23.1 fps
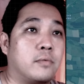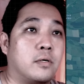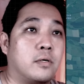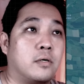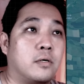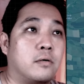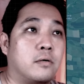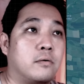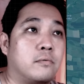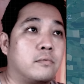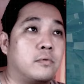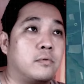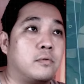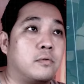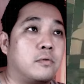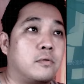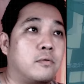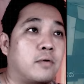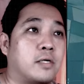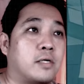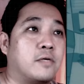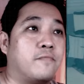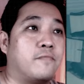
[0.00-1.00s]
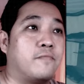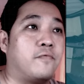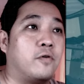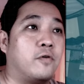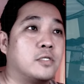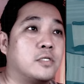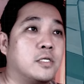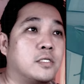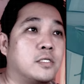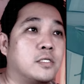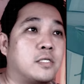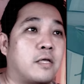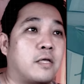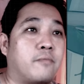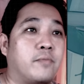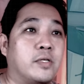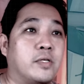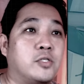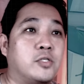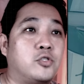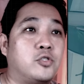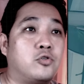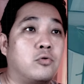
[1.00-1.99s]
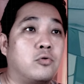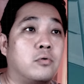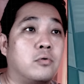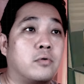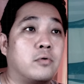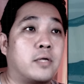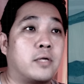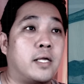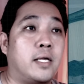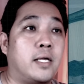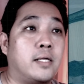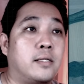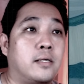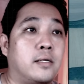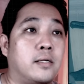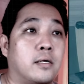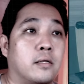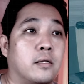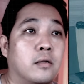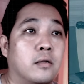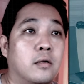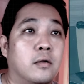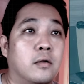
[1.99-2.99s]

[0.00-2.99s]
the Russian forces have been geolocated.